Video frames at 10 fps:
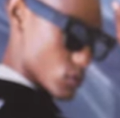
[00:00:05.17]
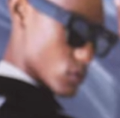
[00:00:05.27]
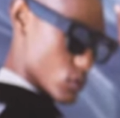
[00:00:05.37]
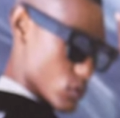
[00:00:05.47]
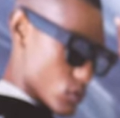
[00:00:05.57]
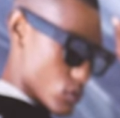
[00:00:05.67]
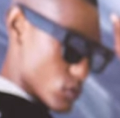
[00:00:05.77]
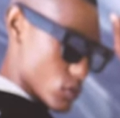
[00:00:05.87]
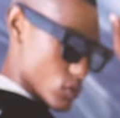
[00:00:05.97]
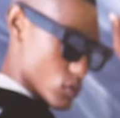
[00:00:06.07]

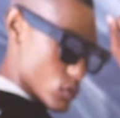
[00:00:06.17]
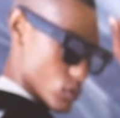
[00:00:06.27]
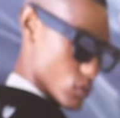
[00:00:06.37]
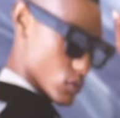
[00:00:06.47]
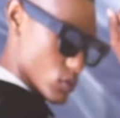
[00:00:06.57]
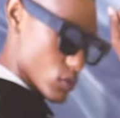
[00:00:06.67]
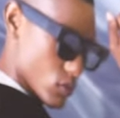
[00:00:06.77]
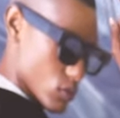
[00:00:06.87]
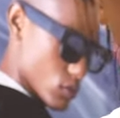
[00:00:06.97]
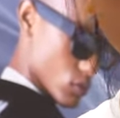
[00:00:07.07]

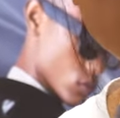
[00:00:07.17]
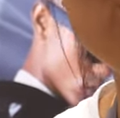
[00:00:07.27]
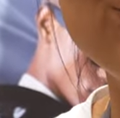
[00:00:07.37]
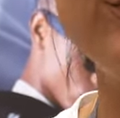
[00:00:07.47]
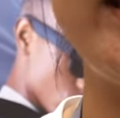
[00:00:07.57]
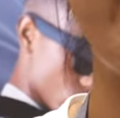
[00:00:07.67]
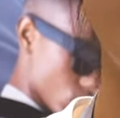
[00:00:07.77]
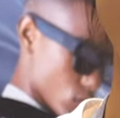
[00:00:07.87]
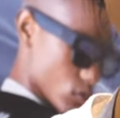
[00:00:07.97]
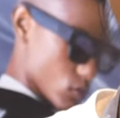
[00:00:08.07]
(silent)